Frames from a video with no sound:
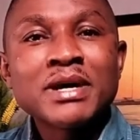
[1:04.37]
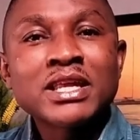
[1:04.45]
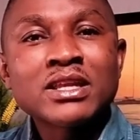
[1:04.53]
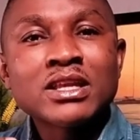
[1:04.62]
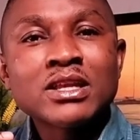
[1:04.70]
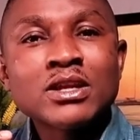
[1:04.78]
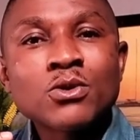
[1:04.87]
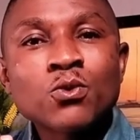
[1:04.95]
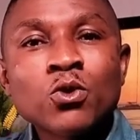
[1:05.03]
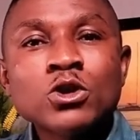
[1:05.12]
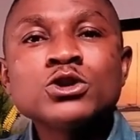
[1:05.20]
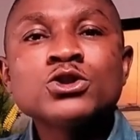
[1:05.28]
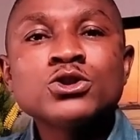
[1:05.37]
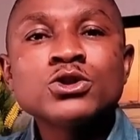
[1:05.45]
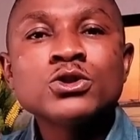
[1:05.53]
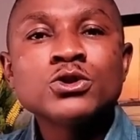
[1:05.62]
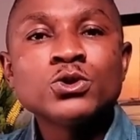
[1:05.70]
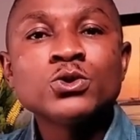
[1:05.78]
But
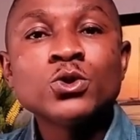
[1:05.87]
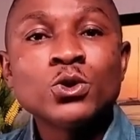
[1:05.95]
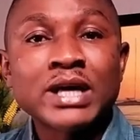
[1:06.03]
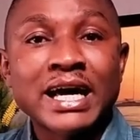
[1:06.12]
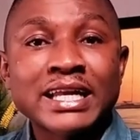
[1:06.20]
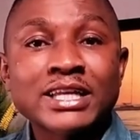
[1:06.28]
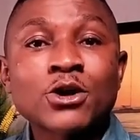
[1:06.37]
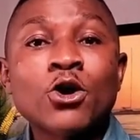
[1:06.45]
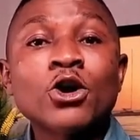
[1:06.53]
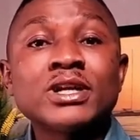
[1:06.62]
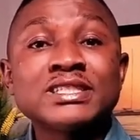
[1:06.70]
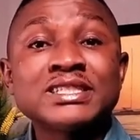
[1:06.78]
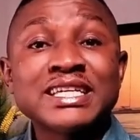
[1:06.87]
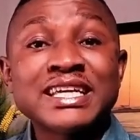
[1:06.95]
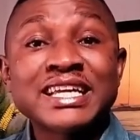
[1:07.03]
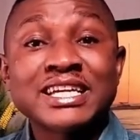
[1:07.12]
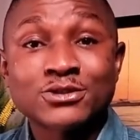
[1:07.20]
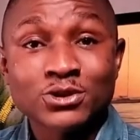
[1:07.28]
once you know that God is
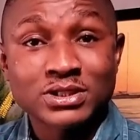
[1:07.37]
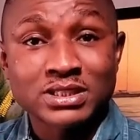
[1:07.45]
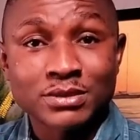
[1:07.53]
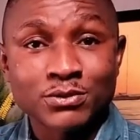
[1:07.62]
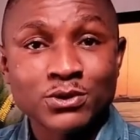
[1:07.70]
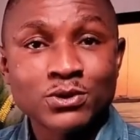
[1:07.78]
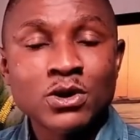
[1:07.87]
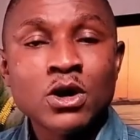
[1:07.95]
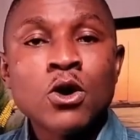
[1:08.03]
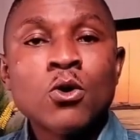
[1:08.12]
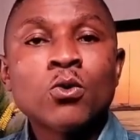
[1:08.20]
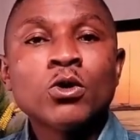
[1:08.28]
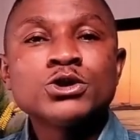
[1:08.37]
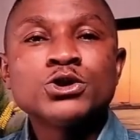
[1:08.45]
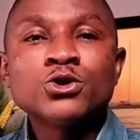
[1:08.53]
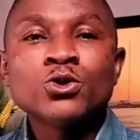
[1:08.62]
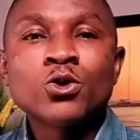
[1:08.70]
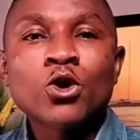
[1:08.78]
inexhaustible, once
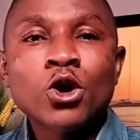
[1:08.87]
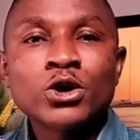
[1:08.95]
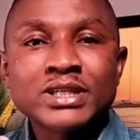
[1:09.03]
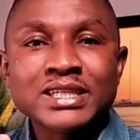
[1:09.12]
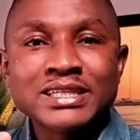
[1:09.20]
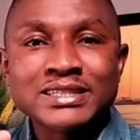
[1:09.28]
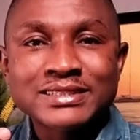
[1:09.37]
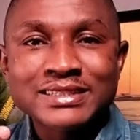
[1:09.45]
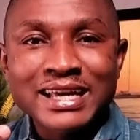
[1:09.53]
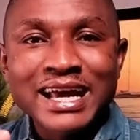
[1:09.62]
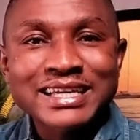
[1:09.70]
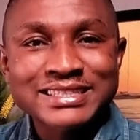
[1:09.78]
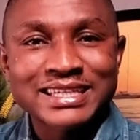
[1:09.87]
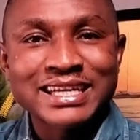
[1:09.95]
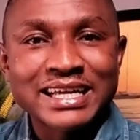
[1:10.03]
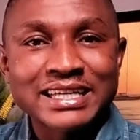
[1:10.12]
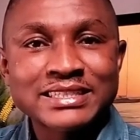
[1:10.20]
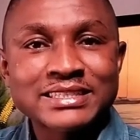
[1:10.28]
you know God is
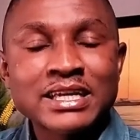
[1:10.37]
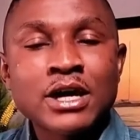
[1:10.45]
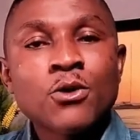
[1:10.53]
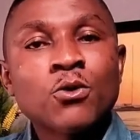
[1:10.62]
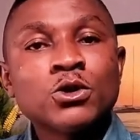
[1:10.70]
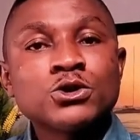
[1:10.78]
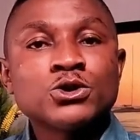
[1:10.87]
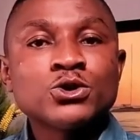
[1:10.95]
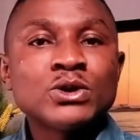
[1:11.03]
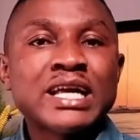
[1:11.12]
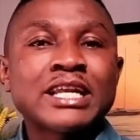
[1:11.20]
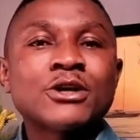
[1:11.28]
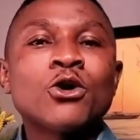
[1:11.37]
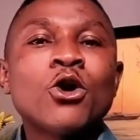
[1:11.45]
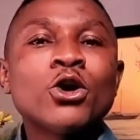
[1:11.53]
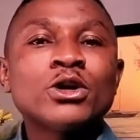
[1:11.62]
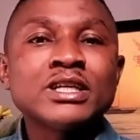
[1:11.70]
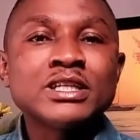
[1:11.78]
excellent, once you know that
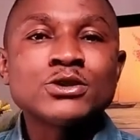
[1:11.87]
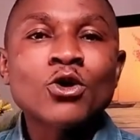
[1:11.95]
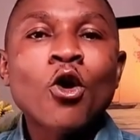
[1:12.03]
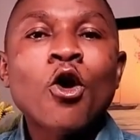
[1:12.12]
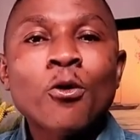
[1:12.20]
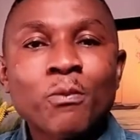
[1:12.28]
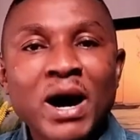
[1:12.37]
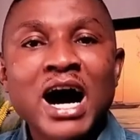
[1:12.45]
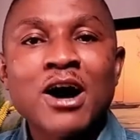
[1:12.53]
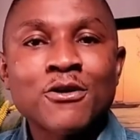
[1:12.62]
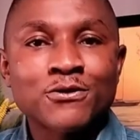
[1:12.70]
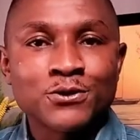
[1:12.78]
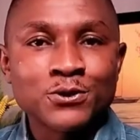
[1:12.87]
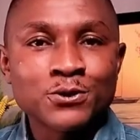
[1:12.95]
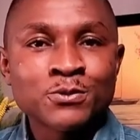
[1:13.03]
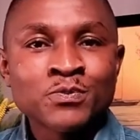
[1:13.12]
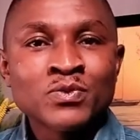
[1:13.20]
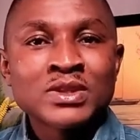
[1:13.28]
God is
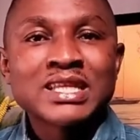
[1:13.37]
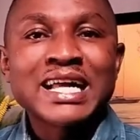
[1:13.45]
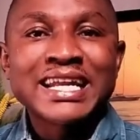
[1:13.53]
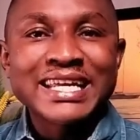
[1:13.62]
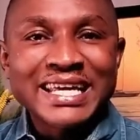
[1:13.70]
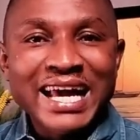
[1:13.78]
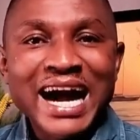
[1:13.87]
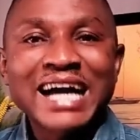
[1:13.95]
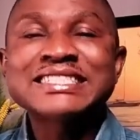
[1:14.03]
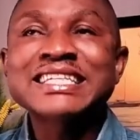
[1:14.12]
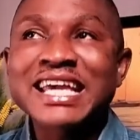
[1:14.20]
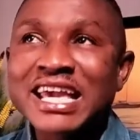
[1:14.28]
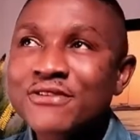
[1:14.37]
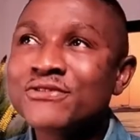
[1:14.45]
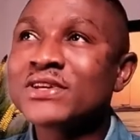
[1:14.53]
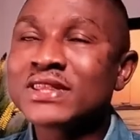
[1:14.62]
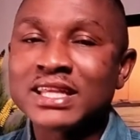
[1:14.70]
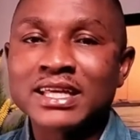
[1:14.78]
all-powerful, that He has
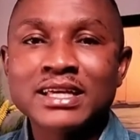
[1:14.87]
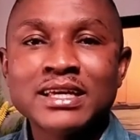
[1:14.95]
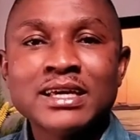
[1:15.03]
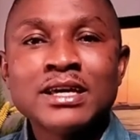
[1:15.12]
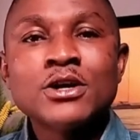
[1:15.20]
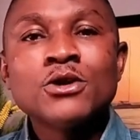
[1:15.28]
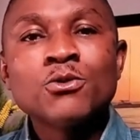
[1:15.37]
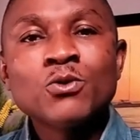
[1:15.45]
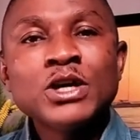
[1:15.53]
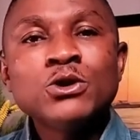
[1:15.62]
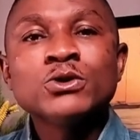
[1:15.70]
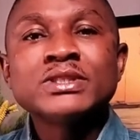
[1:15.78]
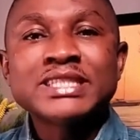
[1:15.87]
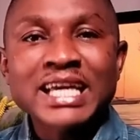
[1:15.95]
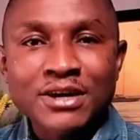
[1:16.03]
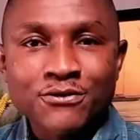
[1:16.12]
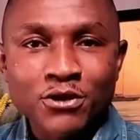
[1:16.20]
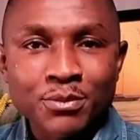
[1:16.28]
everything, when you
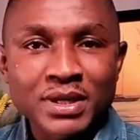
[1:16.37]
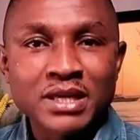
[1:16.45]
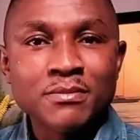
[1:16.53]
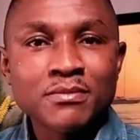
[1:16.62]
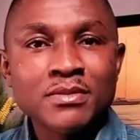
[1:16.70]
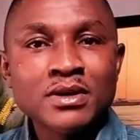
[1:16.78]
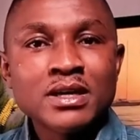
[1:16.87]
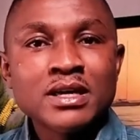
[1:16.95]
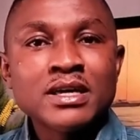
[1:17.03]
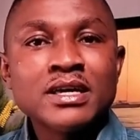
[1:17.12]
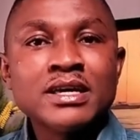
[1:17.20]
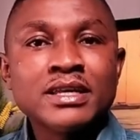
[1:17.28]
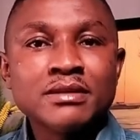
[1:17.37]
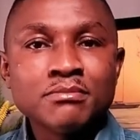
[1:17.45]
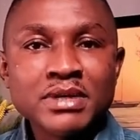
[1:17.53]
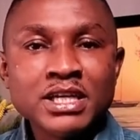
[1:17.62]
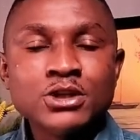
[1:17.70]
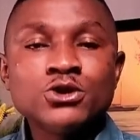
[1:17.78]
take from Him,
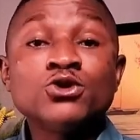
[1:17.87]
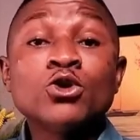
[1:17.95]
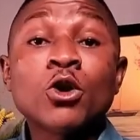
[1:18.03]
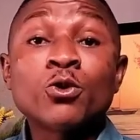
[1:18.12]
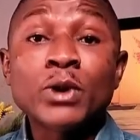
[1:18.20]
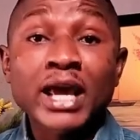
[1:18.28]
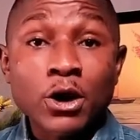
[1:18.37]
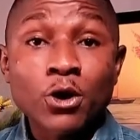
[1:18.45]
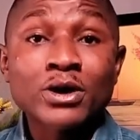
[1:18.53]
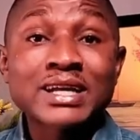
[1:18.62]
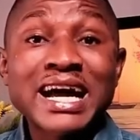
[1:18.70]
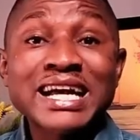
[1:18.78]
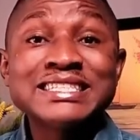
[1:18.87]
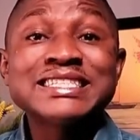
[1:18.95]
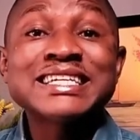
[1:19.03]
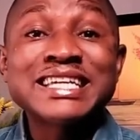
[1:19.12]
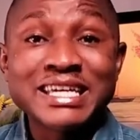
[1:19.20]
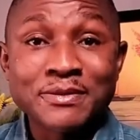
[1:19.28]
it means you are
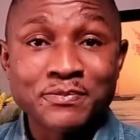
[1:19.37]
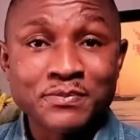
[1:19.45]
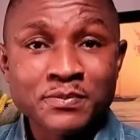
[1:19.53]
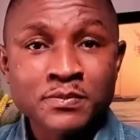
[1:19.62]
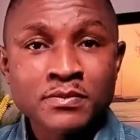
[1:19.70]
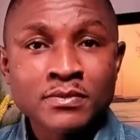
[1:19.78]
recognizing Him.